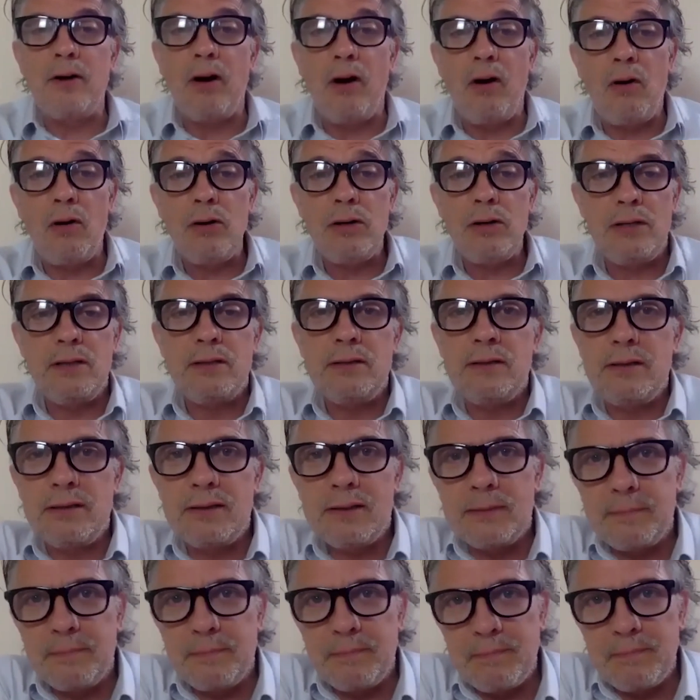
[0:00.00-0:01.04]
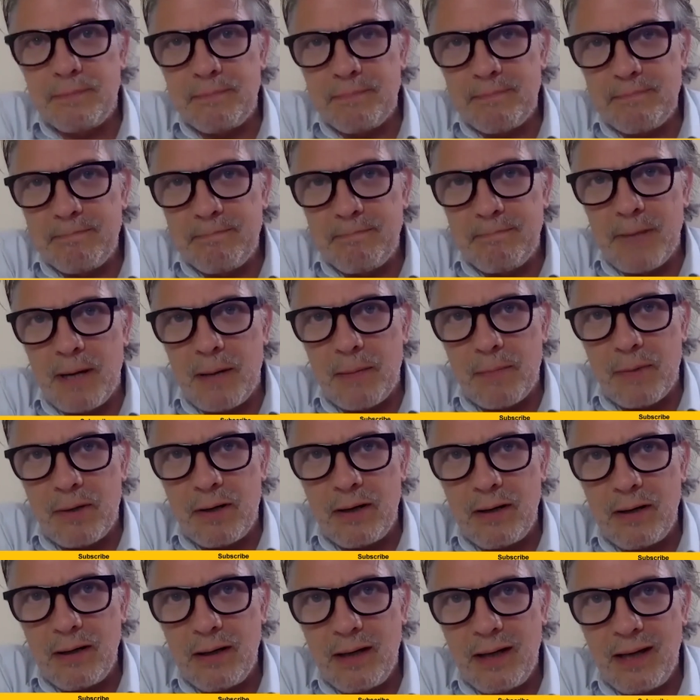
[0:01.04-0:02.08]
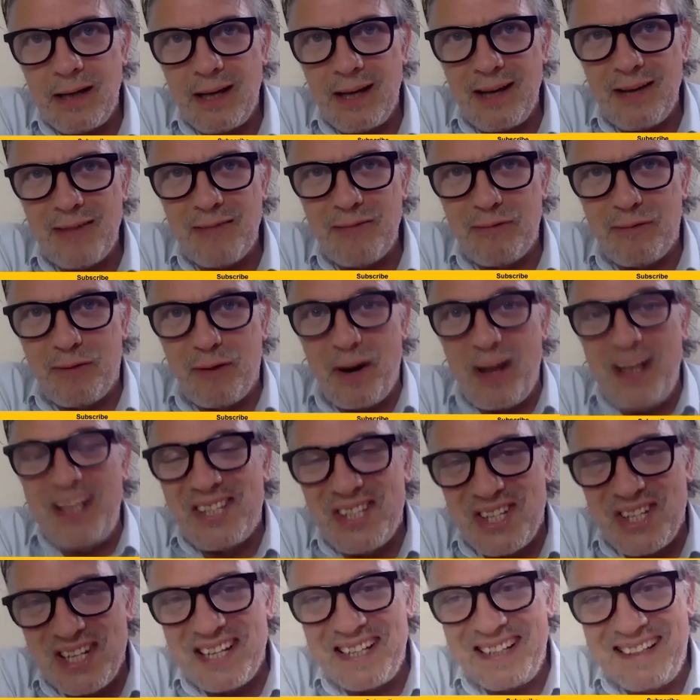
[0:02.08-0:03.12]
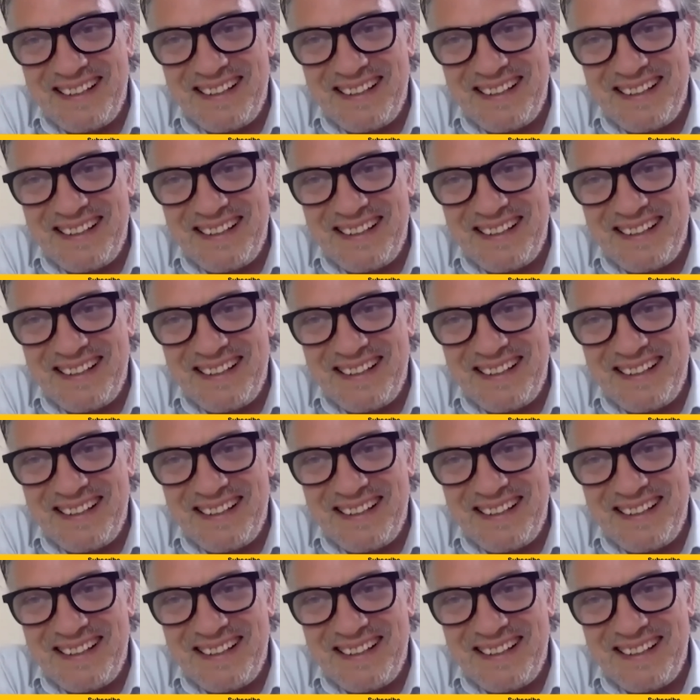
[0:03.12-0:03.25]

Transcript: audience member in French.